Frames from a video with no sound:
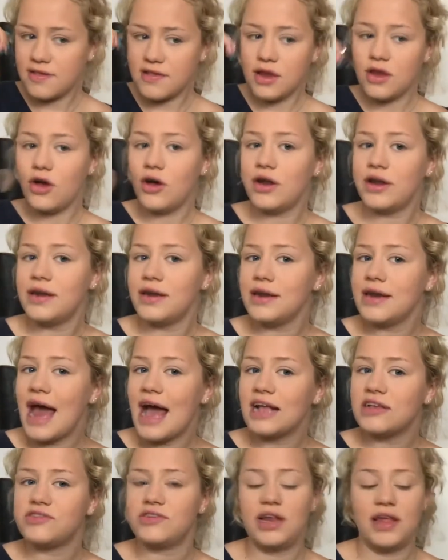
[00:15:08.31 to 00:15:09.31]
It's a lot
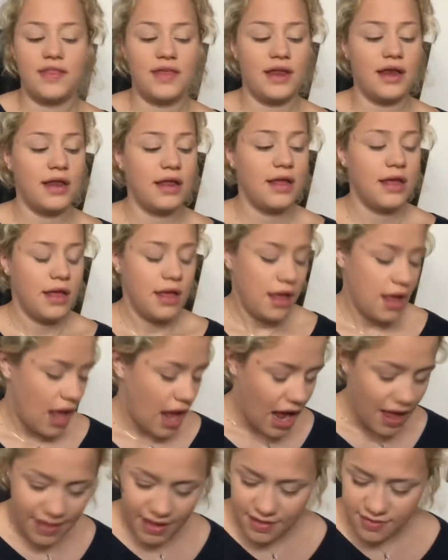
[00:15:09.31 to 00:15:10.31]
naturaler than,
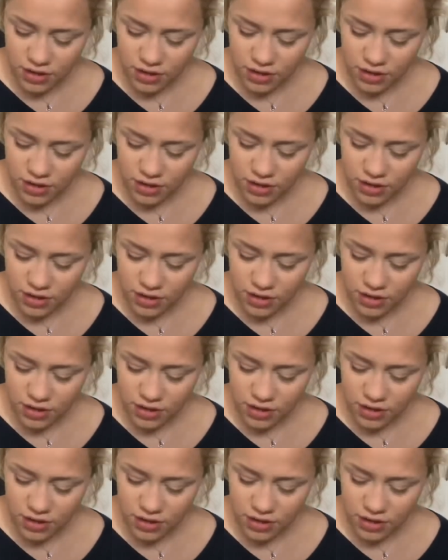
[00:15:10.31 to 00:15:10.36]
I think